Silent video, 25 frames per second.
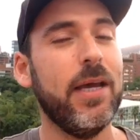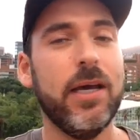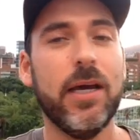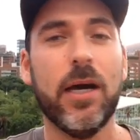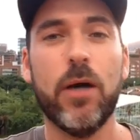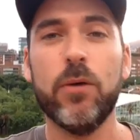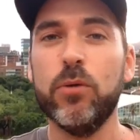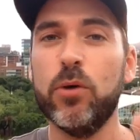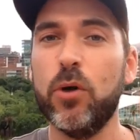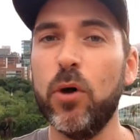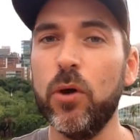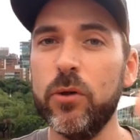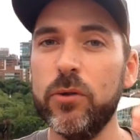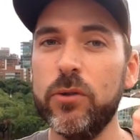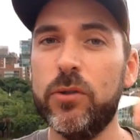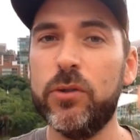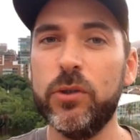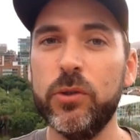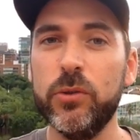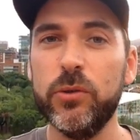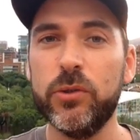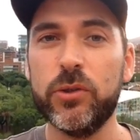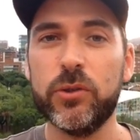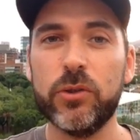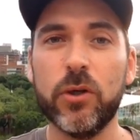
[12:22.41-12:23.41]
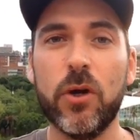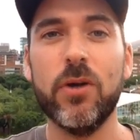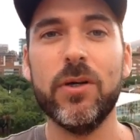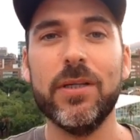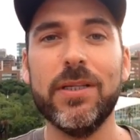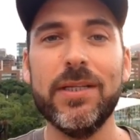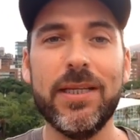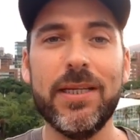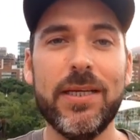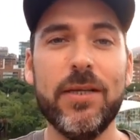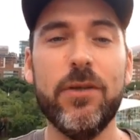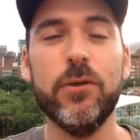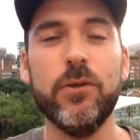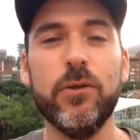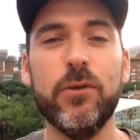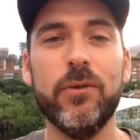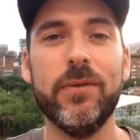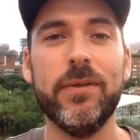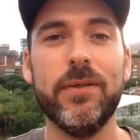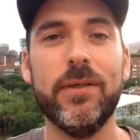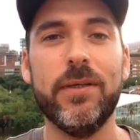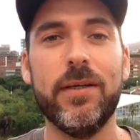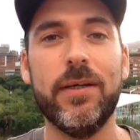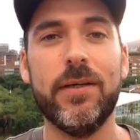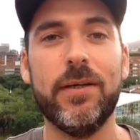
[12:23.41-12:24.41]
I'm going to start
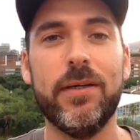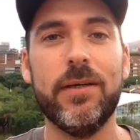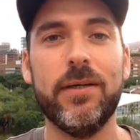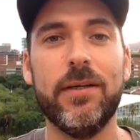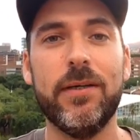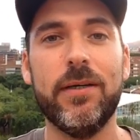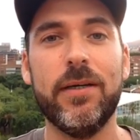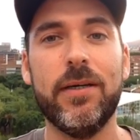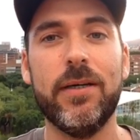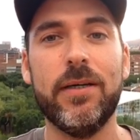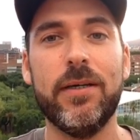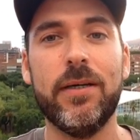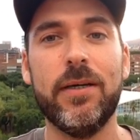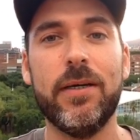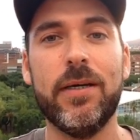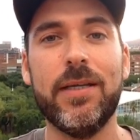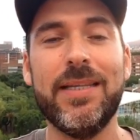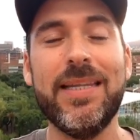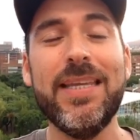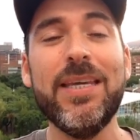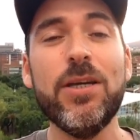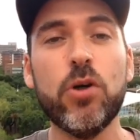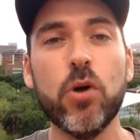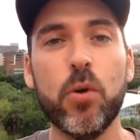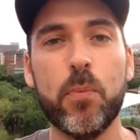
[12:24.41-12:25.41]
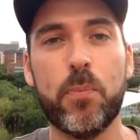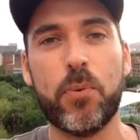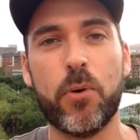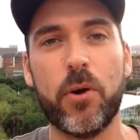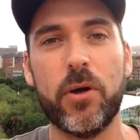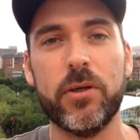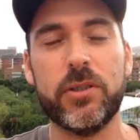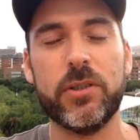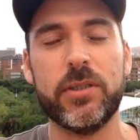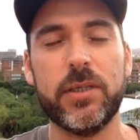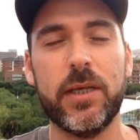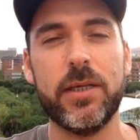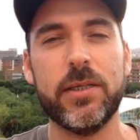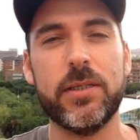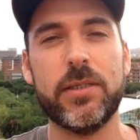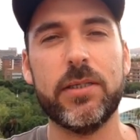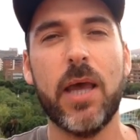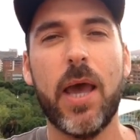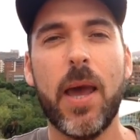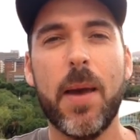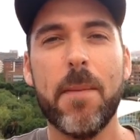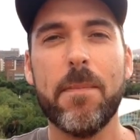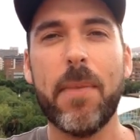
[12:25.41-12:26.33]
a legal process